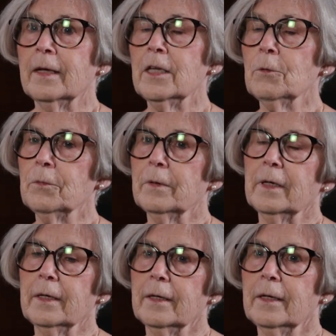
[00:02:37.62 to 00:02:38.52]

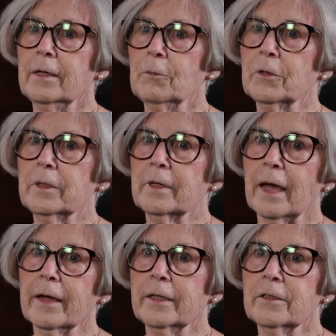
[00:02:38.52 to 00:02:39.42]
would
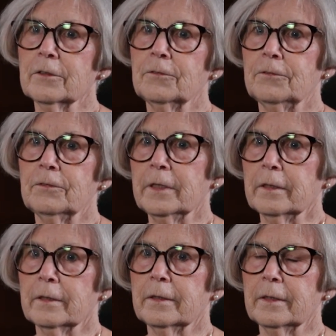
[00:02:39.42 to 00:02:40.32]
kind of
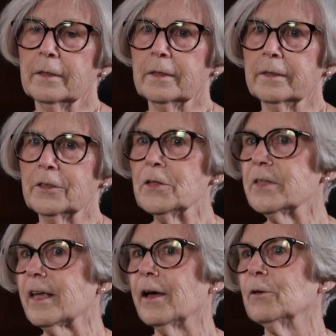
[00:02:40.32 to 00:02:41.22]

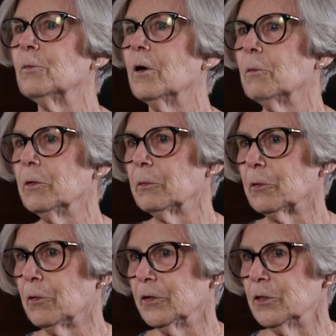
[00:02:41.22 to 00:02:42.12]
decide what we were
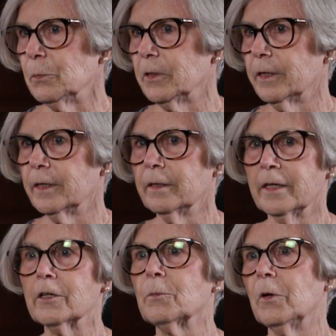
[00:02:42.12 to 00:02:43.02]
going to play.
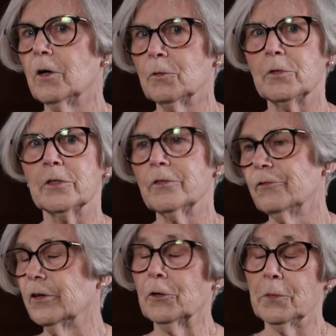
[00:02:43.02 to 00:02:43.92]
Kickball was
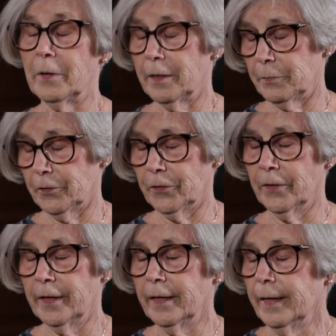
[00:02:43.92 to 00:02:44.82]
very popular.
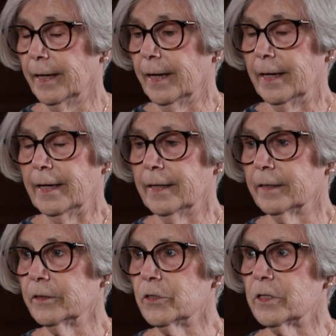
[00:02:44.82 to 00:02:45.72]

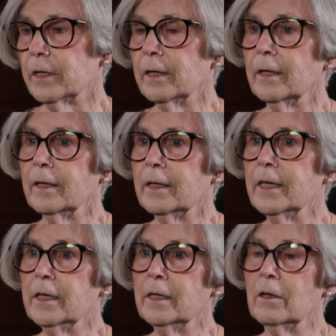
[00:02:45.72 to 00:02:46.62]
And
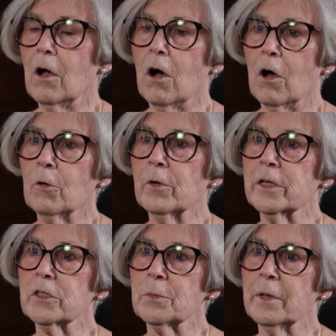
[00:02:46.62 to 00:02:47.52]
he
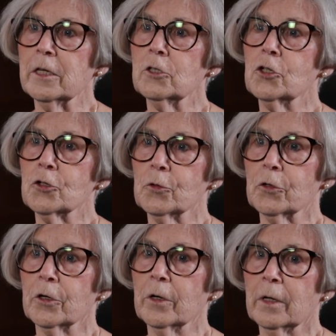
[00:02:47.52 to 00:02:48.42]
always made
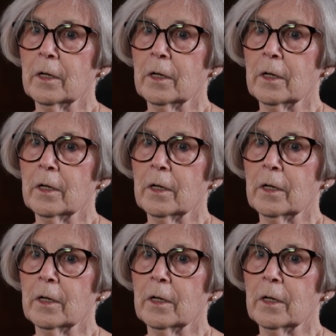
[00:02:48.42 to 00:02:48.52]
sure,